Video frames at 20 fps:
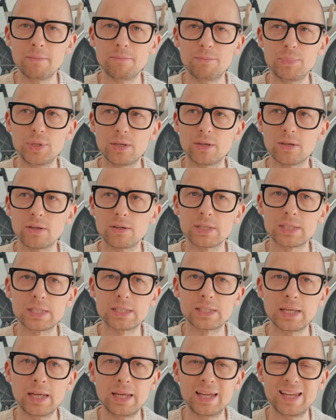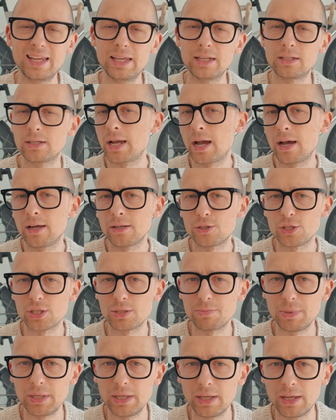because it can't
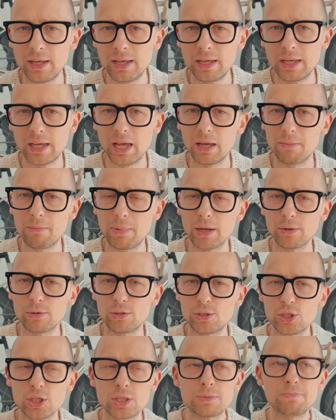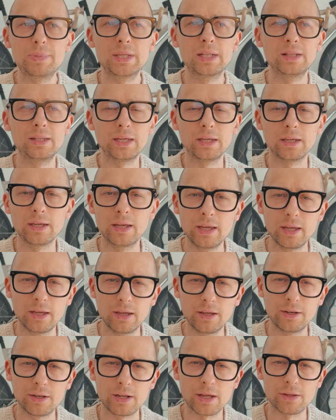just be about just building
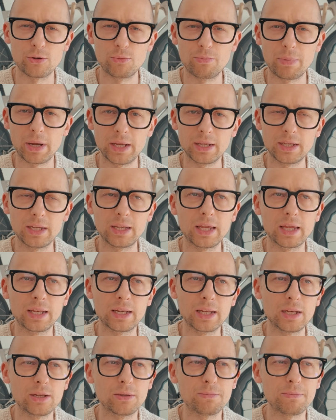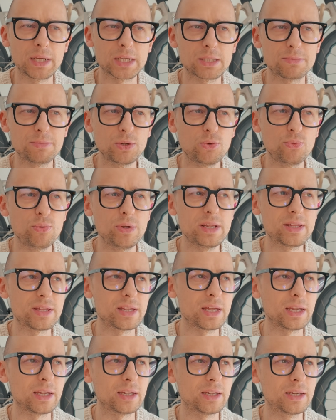another bike again. And it makes me
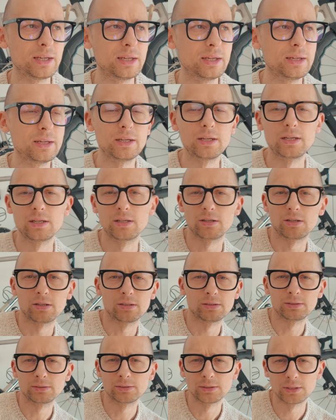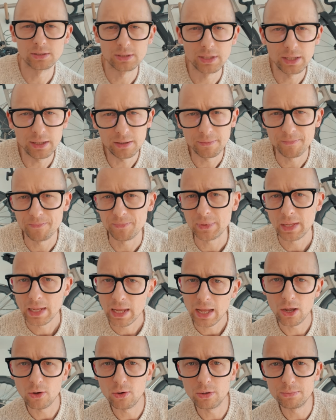rethink on,
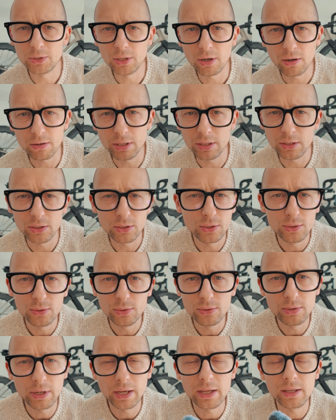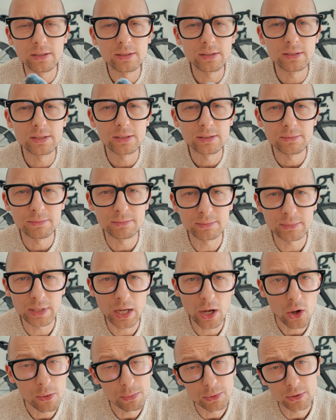how I'm talking to you and
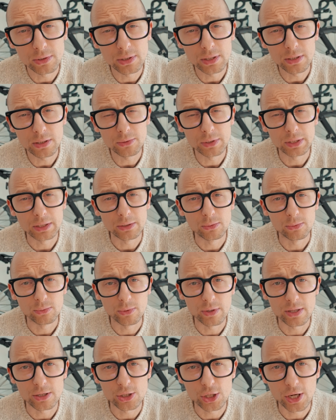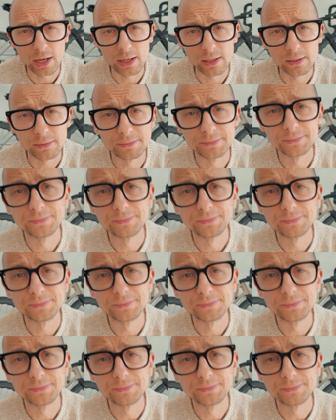how I'm continuing with the channel.